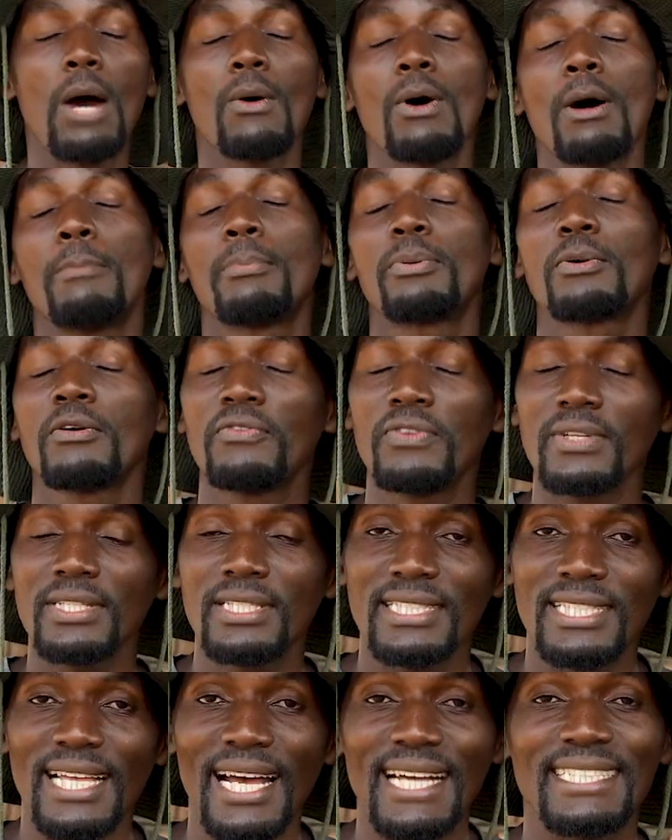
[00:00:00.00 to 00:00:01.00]
Our
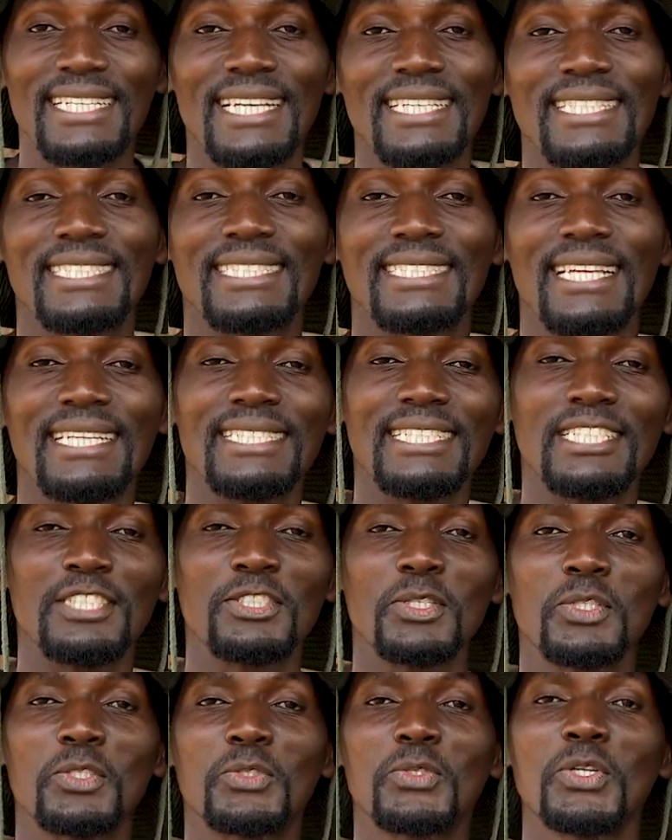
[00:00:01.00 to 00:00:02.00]
profits are just starting
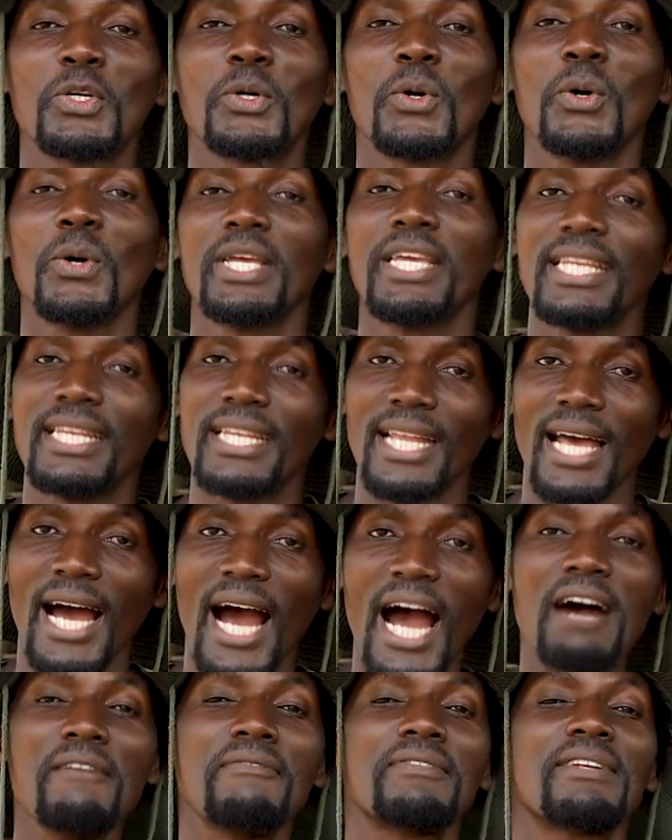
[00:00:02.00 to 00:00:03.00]
to trickle in
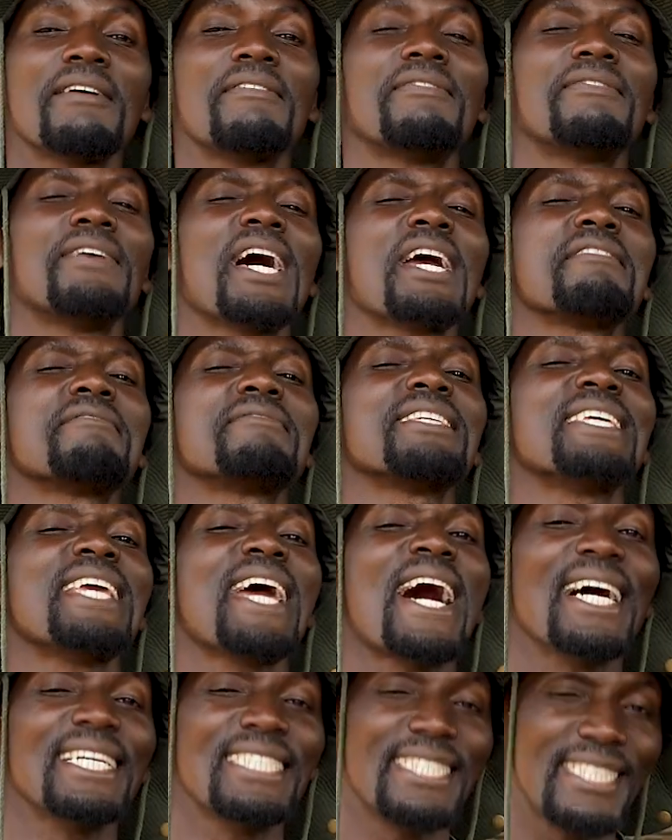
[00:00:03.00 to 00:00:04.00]
after 5
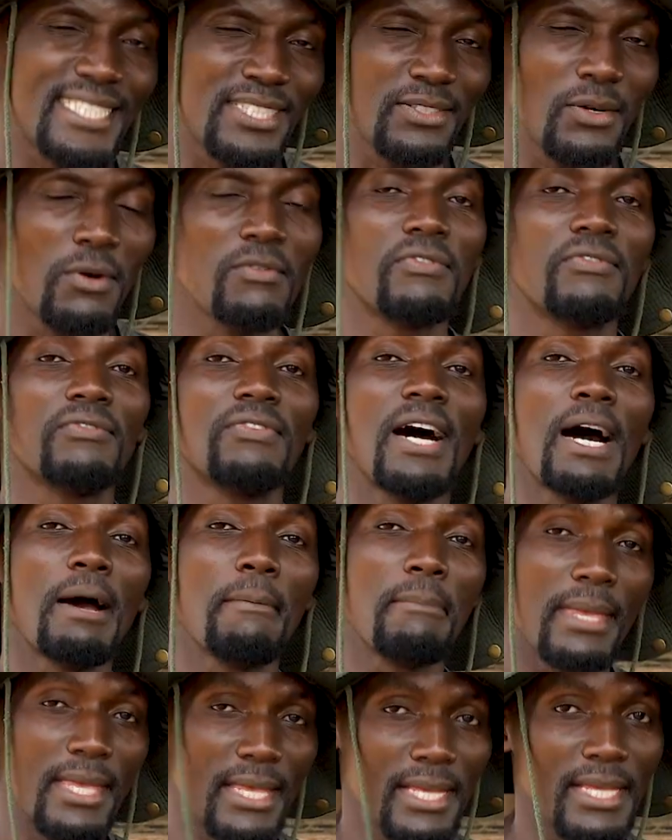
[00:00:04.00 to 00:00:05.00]
years of farming.